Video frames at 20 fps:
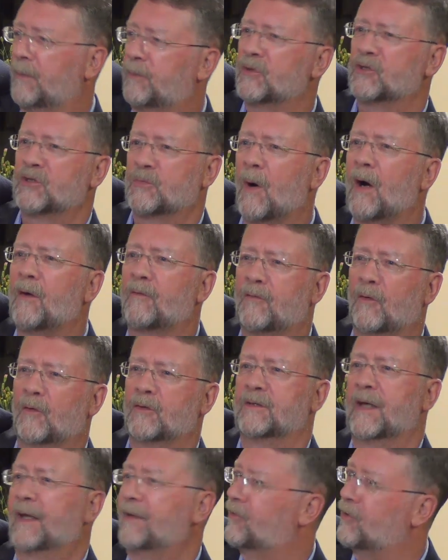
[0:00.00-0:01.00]
up their uh,
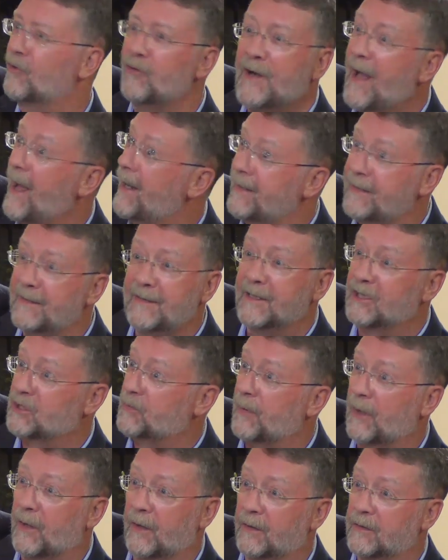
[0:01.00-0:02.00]
smartphones. Yeah, like they're not in the
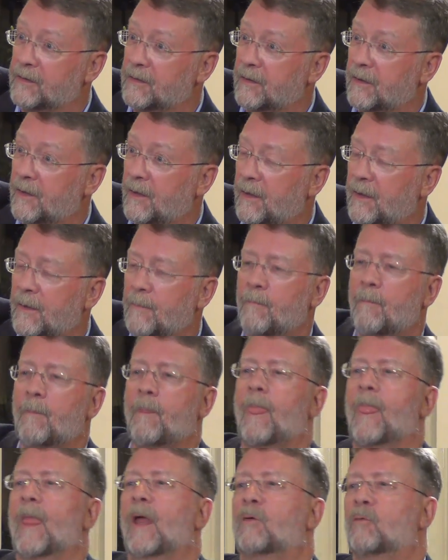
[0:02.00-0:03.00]
experience, especially the
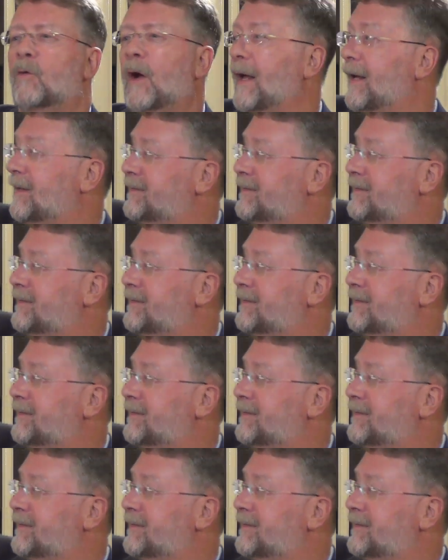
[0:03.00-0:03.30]
Japanese. Right.